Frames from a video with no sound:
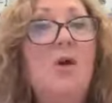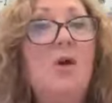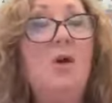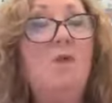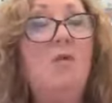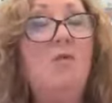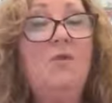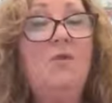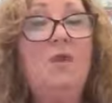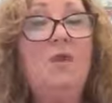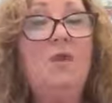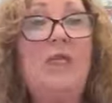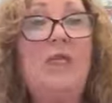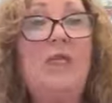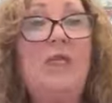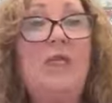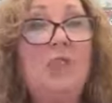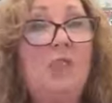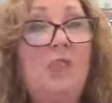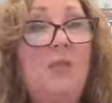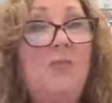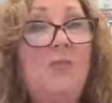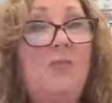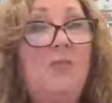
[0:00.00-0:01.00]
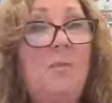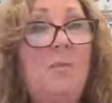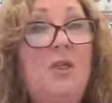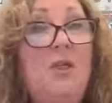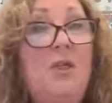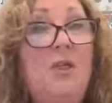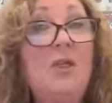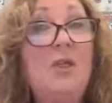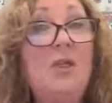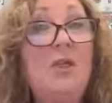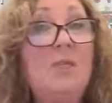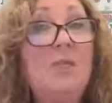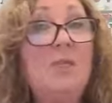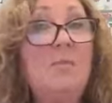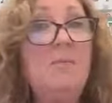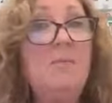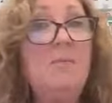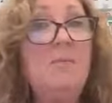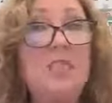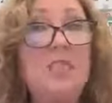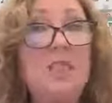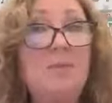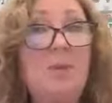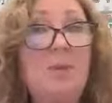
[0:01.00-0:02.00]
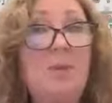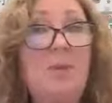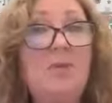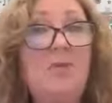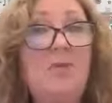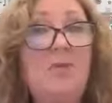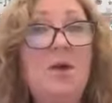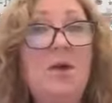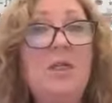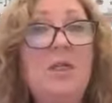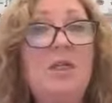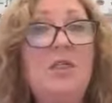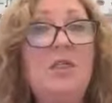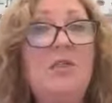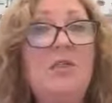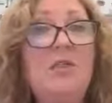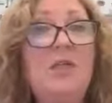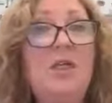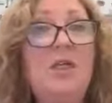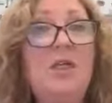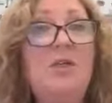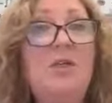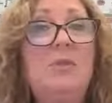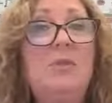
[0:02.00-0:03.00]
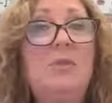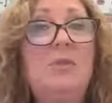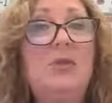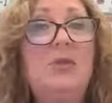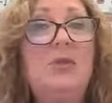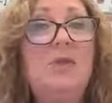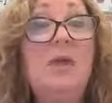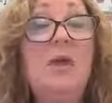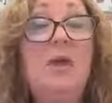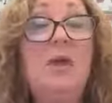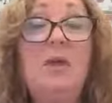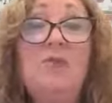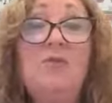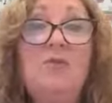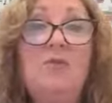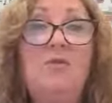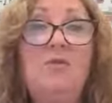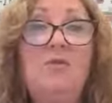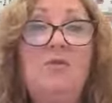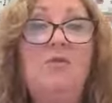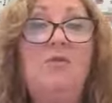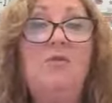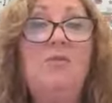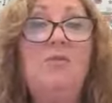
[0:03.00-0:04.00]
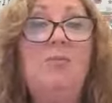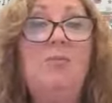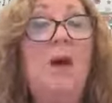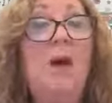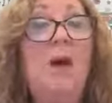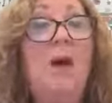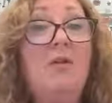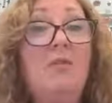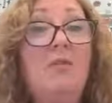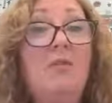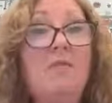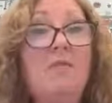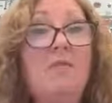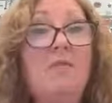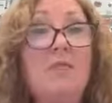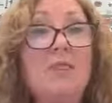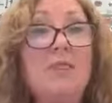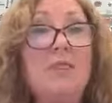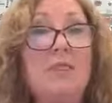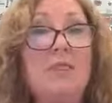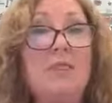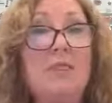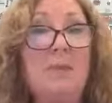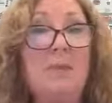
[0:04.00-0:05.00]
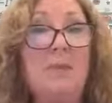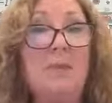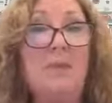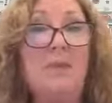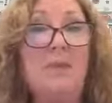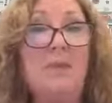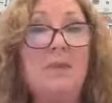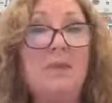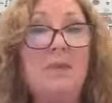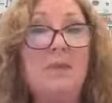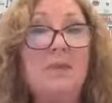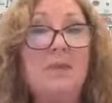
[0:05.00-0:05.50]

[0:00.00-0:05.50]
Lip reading: Confidential information must be provided to the Commission if it formed part of your assessment.